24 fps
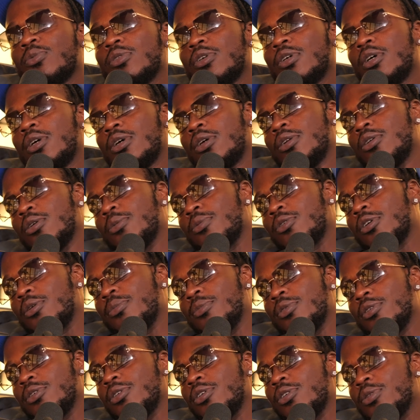we got an
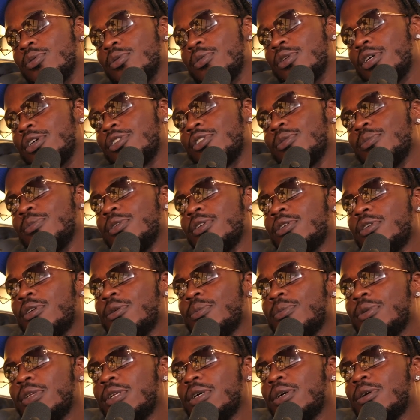upcoming single that should be
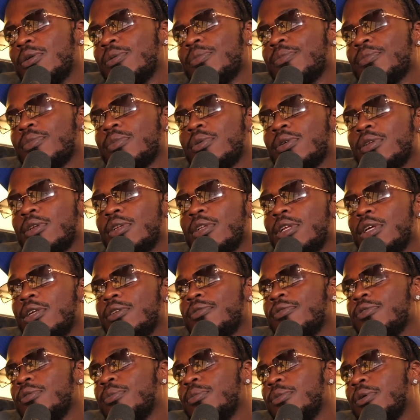coming out in the
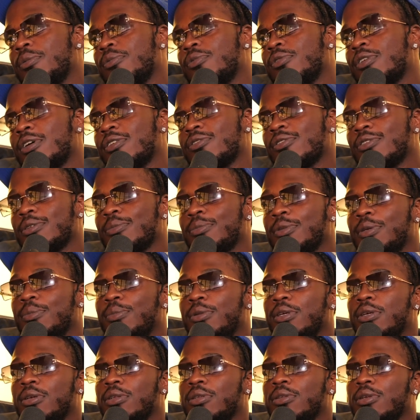next few months. That's gonna be
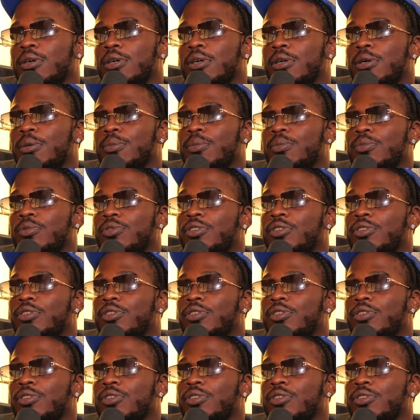me and